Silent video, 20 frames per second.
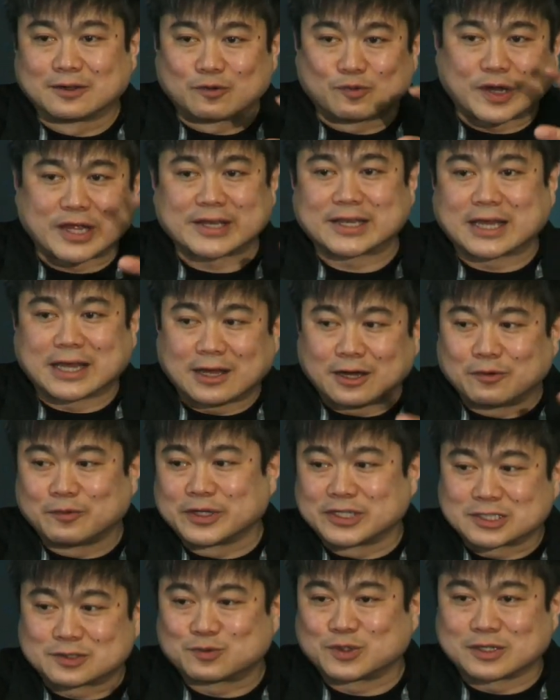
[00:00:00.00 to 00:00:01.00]
right now
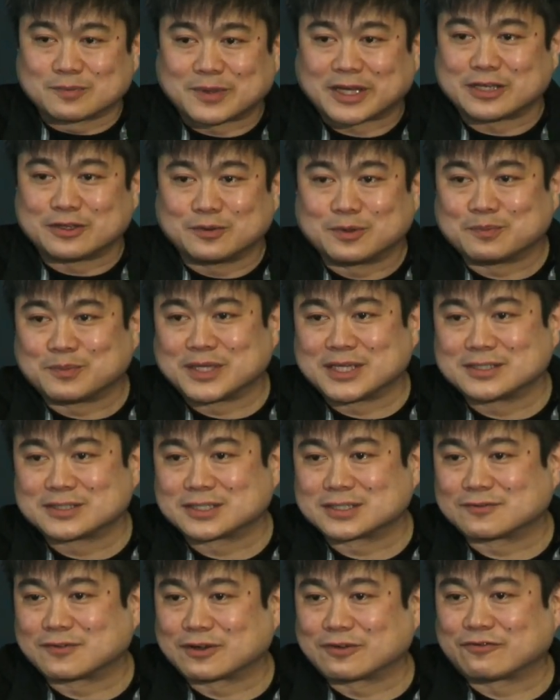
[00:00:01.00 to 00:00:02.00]
when it's written by human beings
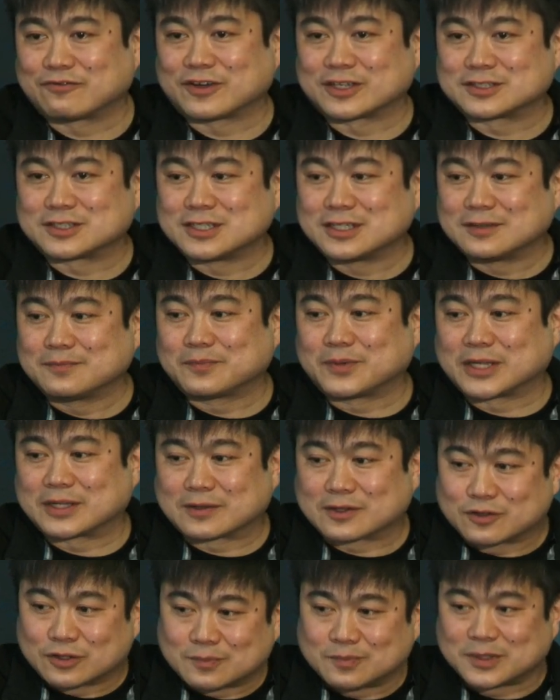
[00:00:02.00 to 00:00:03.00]
is very fuzzy
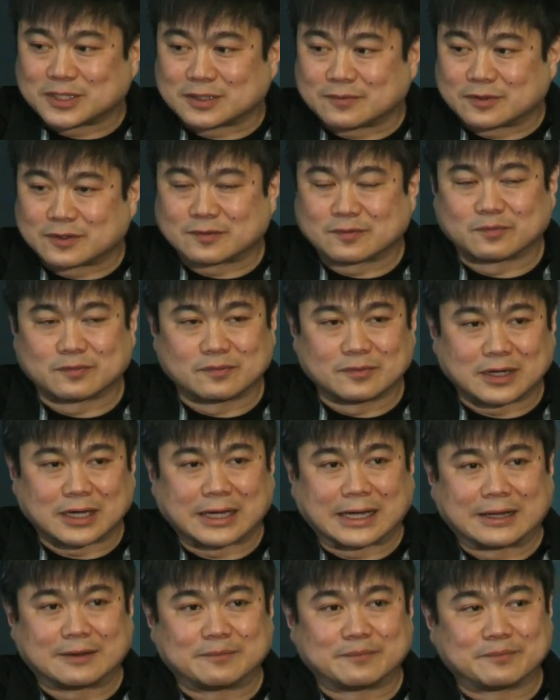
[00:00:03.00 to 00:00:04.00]
but could be
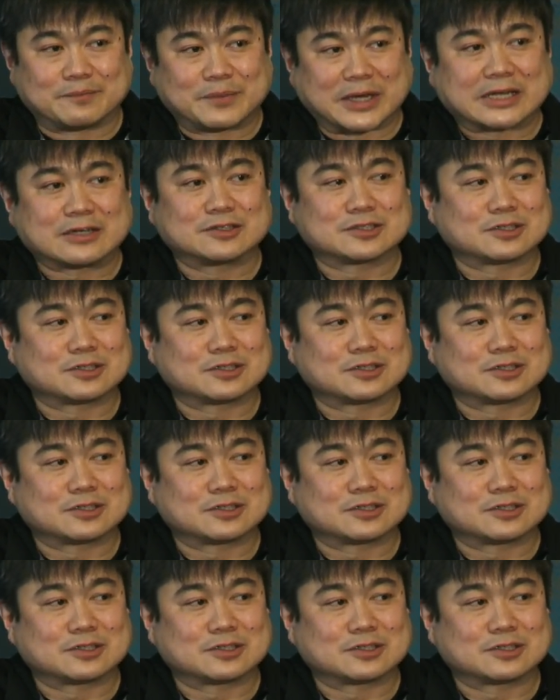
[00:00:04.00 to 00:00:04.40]
um, better.